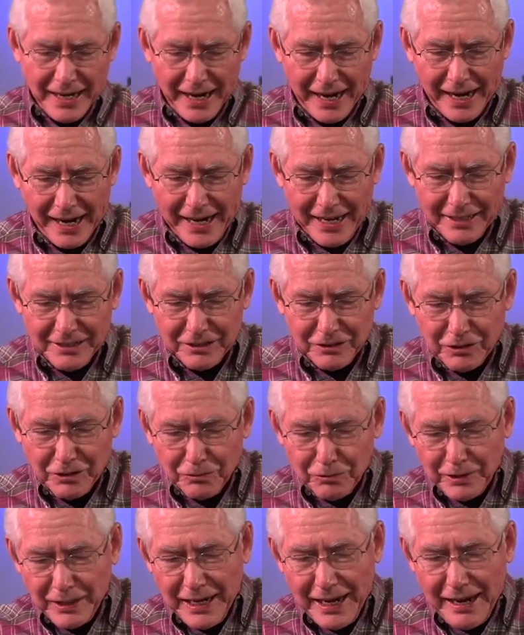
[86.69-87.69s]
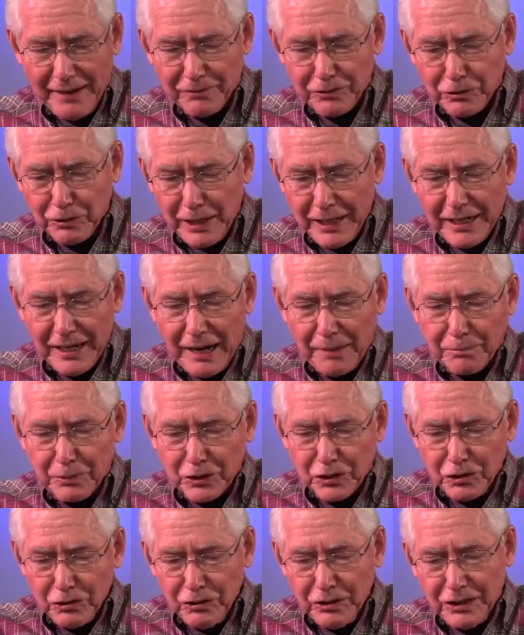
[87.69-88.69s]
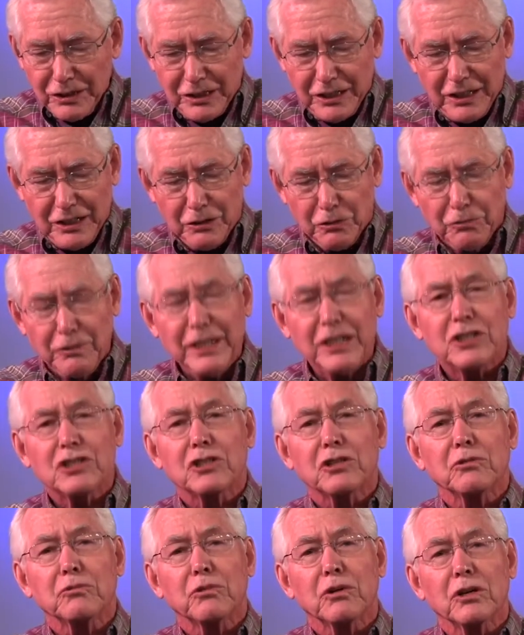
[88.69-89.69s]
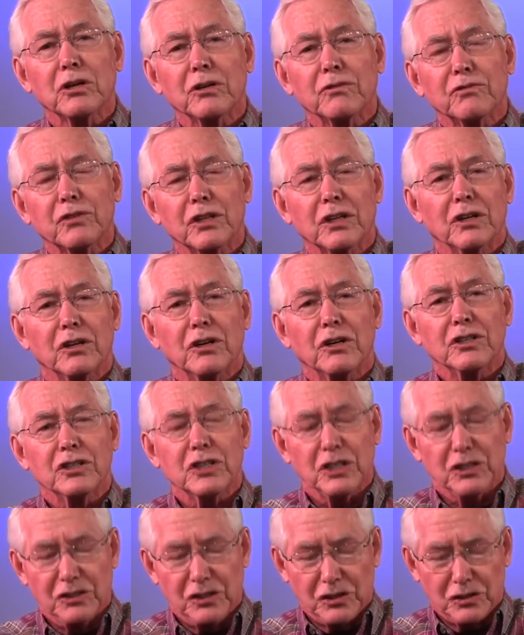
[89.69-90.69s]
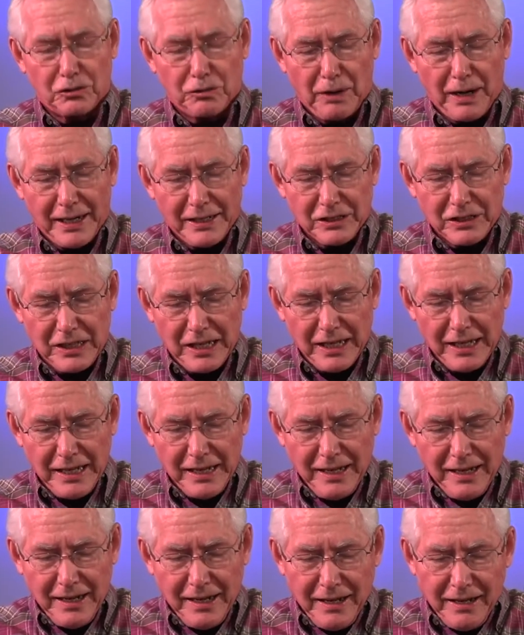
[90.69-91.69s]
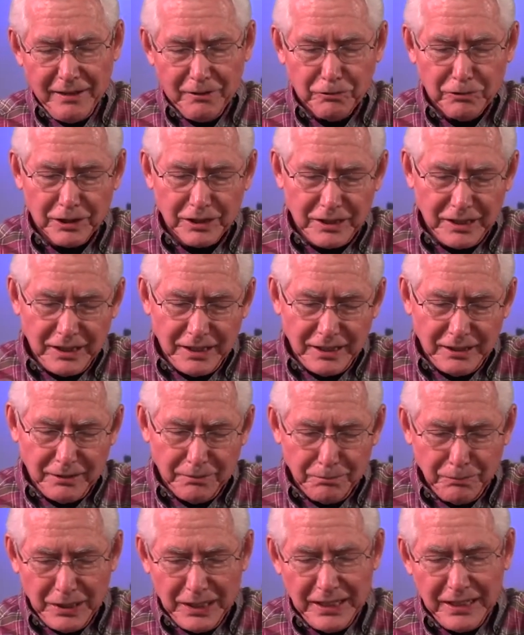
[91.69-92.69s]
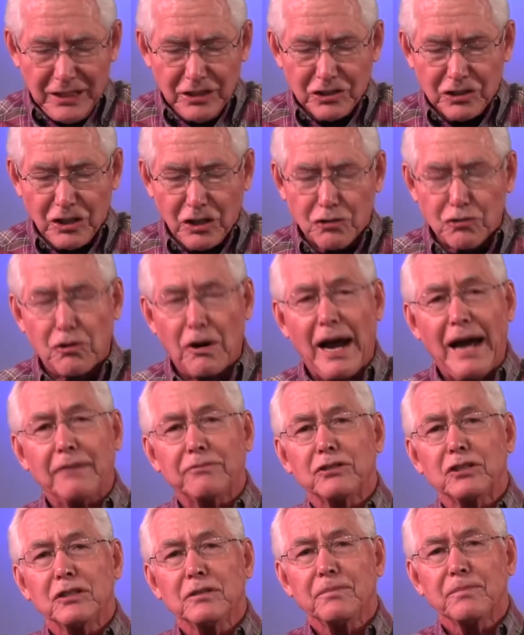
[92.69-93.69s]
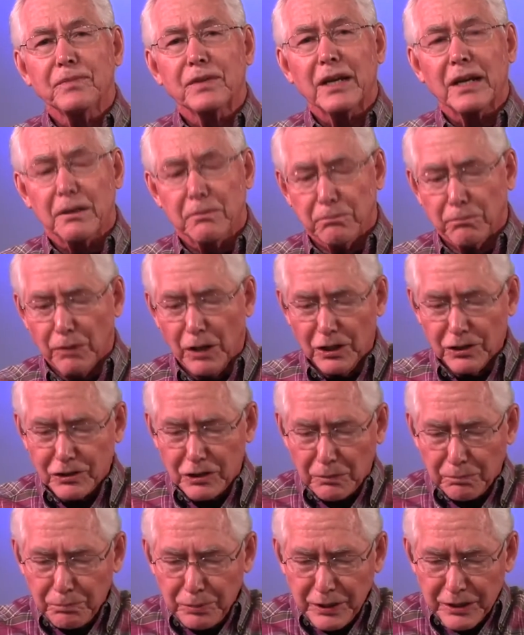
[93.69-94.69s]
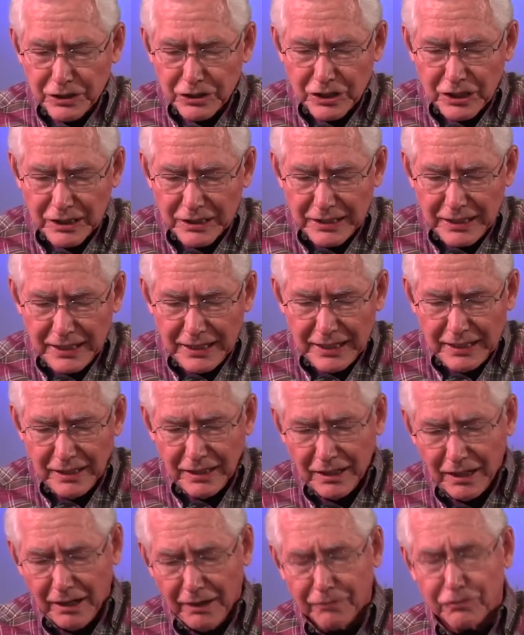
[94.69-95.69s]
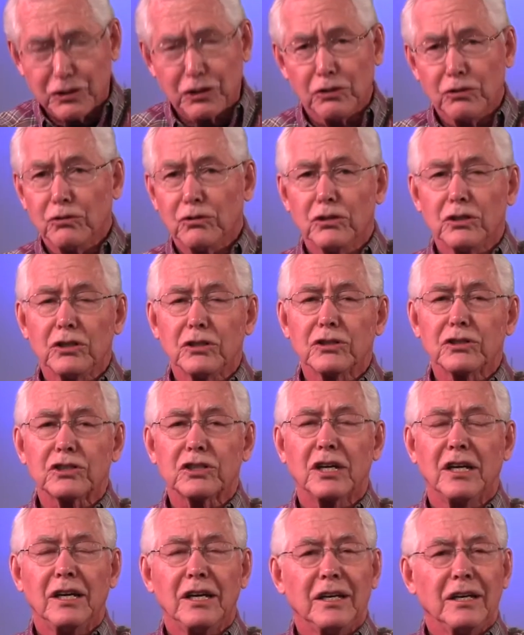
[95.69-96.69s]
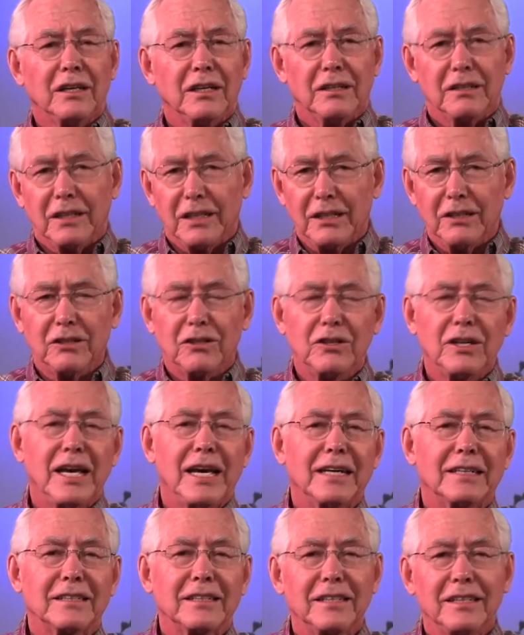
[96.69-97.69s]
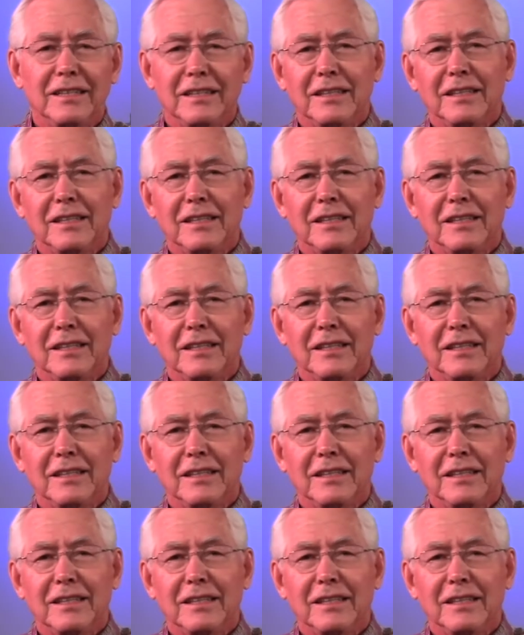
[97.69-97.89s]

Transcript: And we have great opportunity to reach the world for the Lord Jesus Christ. With the means to travel, multiplicity of tools, internet,